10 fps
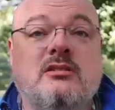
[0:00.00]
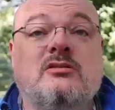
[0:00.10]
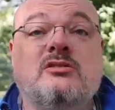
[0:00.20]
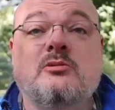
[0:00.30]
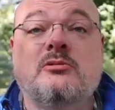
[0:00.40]

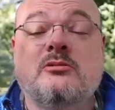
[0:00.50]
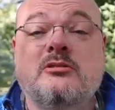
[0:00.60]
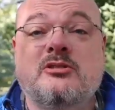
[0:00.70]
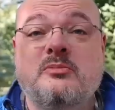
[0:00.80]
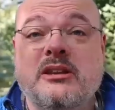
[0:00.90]
So in
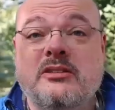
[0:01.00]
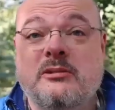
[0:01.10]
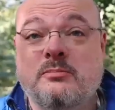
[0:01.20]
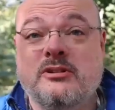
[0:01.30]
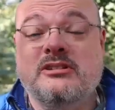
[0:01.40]
order to make that
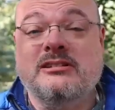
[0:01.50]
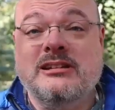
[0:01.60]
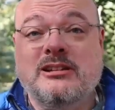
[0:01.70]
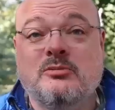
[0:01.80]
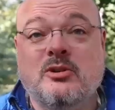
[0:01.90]
point a
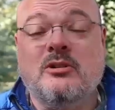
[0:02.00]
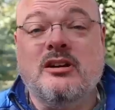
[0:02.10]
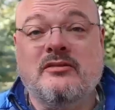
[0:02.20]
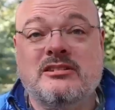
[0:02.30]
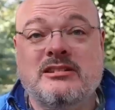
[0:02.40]
little more
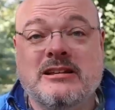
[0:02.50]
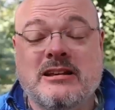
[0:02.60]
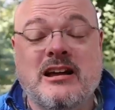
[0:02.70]
obviously,